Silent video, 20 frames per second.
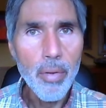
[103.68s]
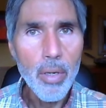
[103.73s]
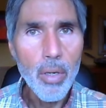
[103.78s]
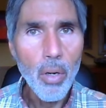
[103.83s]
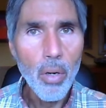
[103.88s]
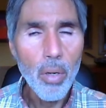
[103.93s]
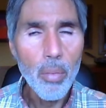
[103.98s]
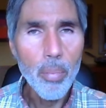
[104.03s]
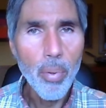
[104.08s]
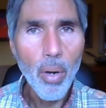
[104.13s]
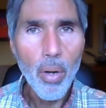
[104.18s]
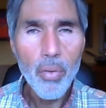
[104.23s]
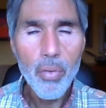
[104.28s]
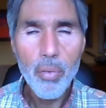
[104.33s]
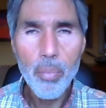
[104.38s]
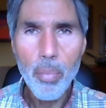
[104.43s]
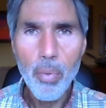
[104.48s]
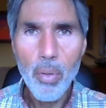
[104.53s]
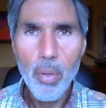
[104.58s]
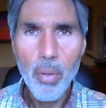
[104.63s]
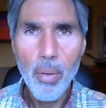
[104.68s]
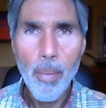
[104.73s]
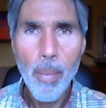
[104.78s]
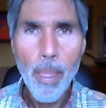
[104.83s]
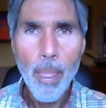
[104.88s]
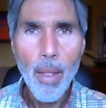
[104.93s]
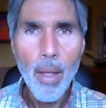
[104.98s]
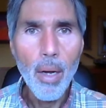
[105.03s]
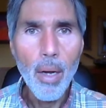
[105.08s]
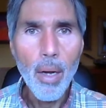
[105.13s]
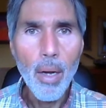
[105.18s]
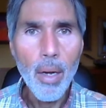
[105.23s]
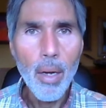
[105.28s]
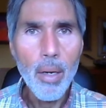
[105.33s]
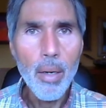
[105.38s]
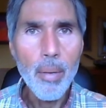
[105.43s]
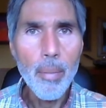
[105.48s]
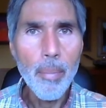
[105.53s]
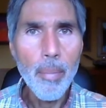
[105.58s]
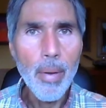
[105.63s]
if at all possible.
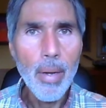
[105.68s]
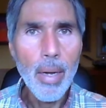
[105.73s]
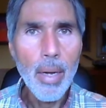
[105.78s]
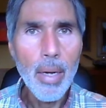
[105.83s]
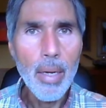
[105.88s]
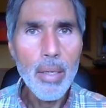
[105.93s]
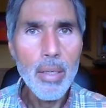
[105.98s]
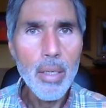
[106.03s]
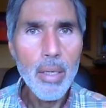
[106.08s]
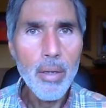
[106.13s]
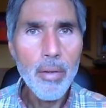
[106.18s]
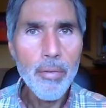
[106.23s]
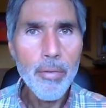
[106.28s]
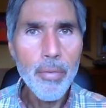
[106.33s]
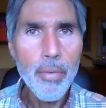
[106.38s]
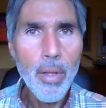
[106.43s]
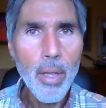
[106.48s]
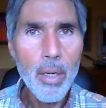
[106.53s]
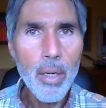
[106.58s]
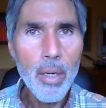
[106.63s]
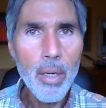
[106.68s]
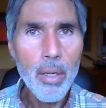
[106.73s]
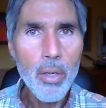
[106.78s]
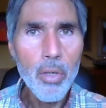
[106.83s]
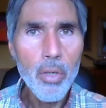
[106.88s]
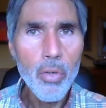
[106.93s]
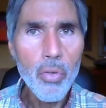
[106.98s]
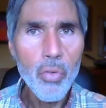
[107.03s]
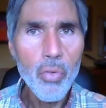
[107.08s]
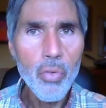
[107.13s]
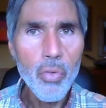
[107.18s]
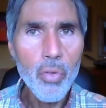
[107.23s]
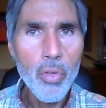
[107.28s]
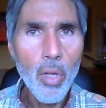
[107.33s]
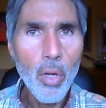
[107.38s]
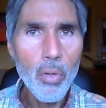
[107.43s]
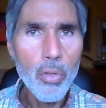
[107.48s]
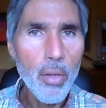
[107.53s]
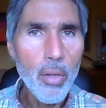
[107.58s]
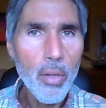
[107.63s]
Um, and if there is
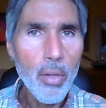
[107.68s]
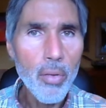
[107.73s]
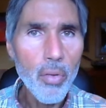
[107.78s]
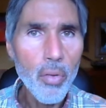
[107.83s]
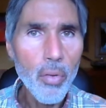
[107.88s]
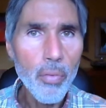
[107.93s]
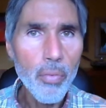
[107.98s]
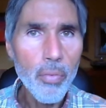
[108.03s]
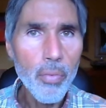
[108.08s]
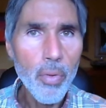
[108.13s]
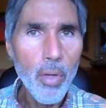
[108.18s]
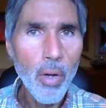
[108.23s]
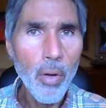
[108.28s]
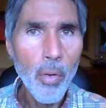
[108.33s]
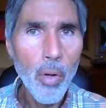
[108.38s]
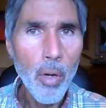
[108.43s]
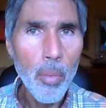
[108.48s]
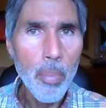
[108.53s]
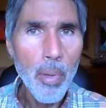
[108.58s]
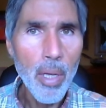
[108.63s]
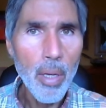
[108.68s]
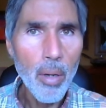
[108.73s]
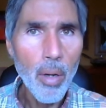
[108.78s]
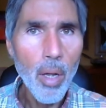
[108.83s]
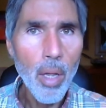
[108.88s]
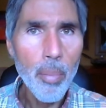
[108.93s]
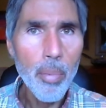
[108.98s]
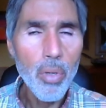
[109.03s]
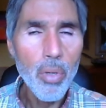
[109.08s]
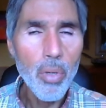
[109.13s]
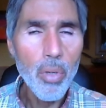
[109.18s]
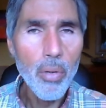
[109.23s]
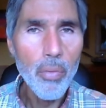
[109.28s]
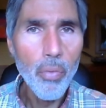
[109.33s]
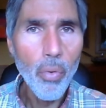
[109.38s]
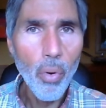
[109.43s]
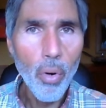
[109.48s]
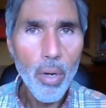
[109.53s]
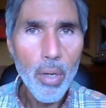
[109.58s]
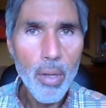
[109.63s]
no chance of uh, being able to
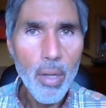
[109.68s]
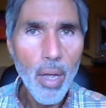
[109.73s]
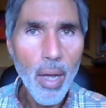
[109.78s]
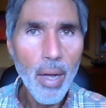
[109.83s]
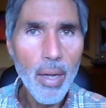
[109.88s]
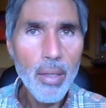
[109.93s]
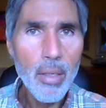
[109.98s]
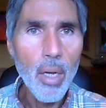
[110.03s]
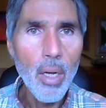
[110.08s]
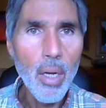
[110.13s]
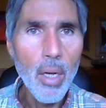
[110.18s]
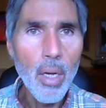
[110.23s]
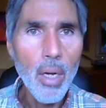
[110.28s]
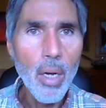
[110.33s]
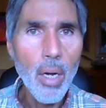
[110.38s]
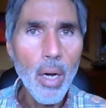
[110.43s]
avoid that,